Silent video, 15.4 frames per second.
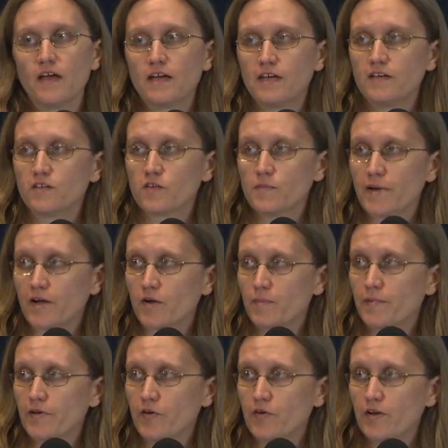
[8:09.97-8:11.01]
into the
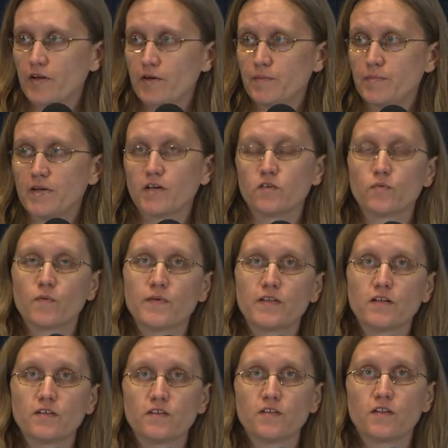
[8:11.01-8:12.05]
microbiota because when we
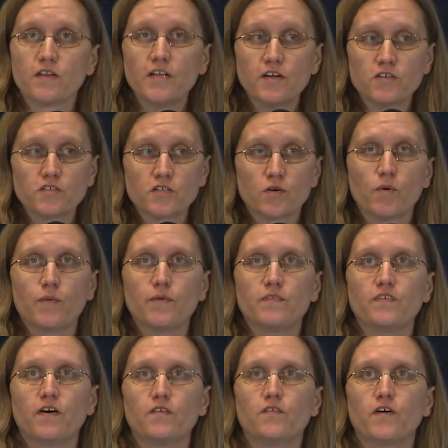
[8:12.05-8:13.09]
looked in the literature, what we
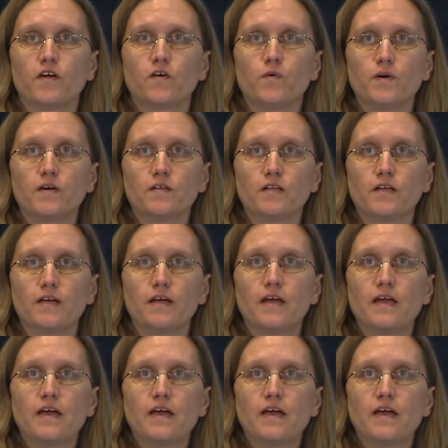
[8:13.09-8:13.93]
found very quickly